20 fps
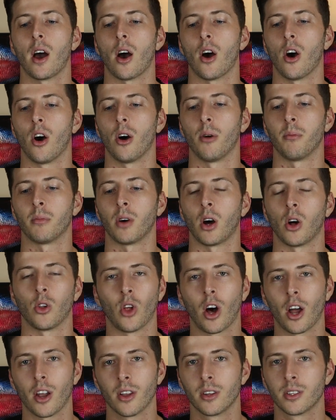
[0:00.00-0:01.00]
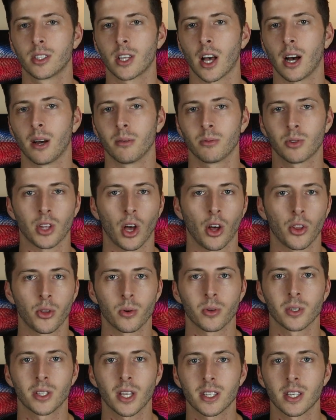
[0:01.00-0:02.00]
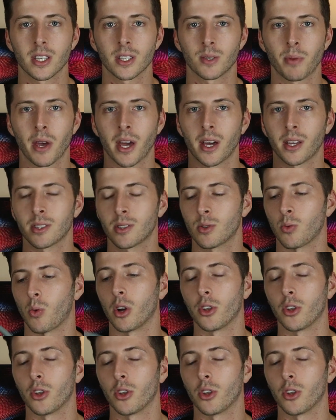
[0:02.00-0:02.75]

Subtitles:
A lot of the times with other resistance bands,